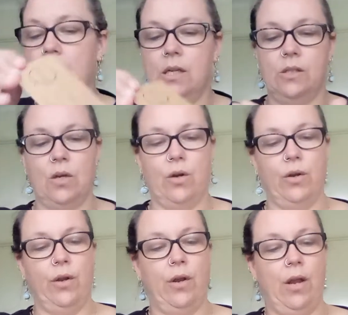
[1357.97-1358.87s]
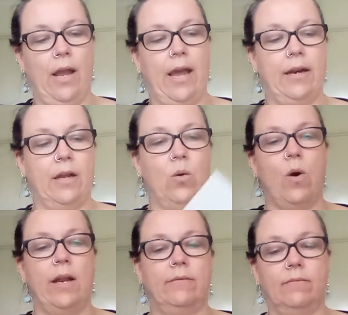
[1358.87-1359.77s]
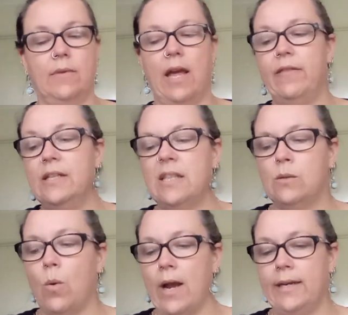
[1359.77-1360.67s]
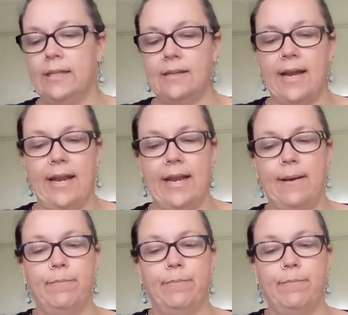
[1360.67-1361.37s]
So, and this is why it is a